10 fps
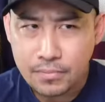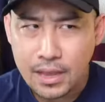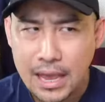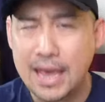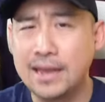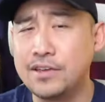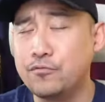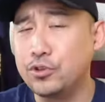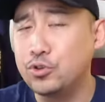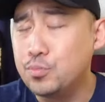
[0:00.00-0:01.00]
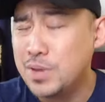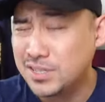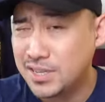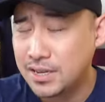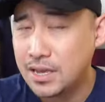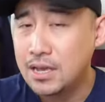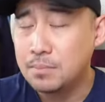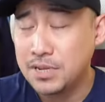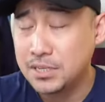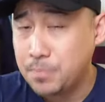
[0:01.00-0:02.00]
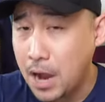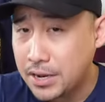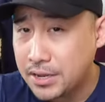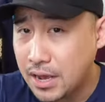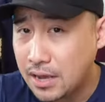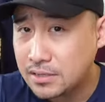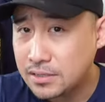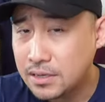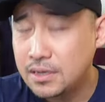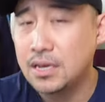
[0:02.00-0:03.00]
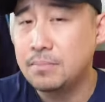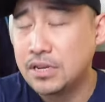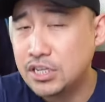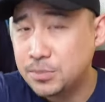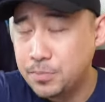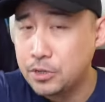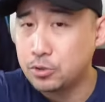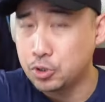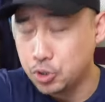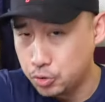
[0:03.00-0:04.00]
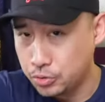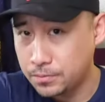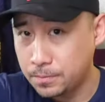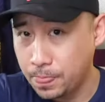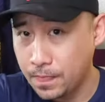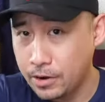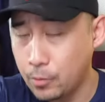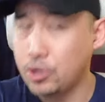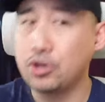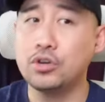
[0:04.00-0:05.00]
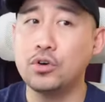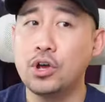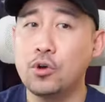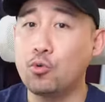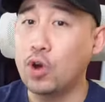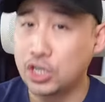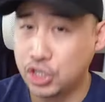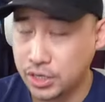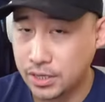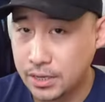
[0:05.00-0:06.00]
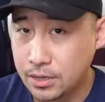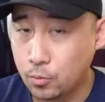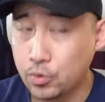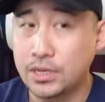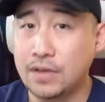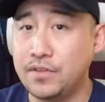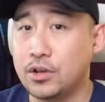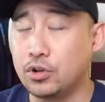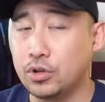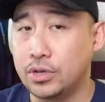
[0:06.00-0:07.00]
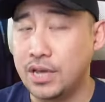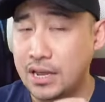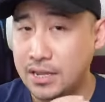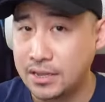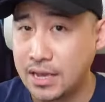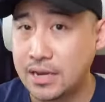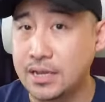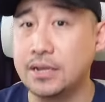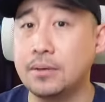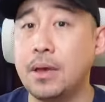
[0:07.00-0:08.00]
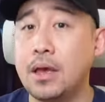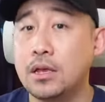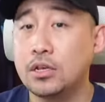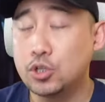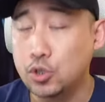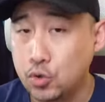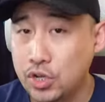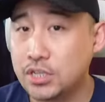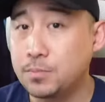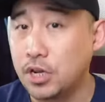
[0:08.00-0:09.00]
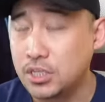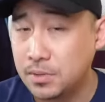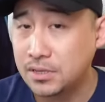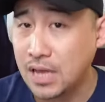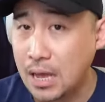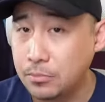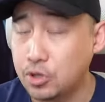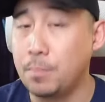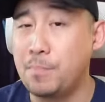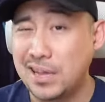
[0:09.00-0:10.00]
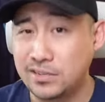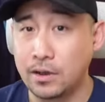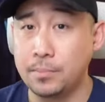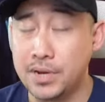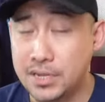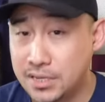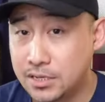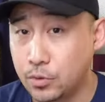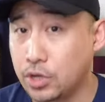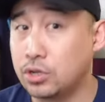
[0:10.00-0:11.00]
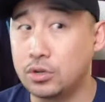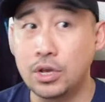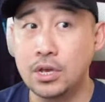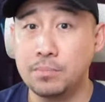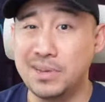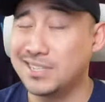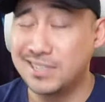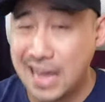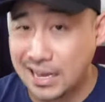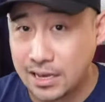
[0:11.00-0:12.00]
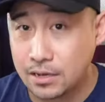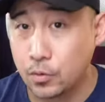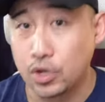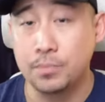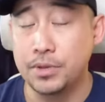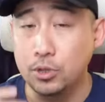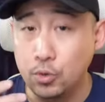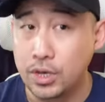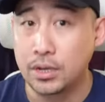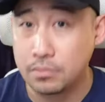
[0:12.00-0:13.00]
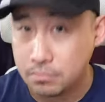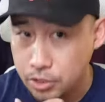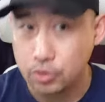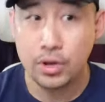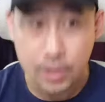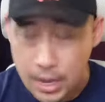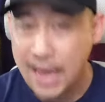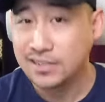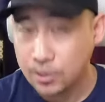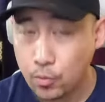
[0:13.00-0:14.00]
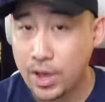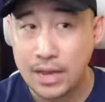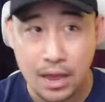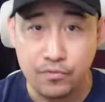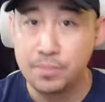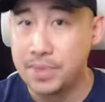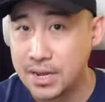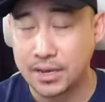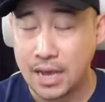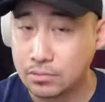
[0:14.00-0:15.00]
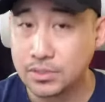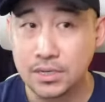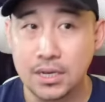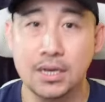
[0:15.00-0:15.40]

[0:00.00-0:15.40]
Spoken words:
And if we do miss it, please pardon us. It might just spill into June. All right, we're not going to rush it. We're definitely going to get it done in a soonest possible time to the best of our abilities. We're not going to be slagging. We're going to be doing it, as and when every minute counts.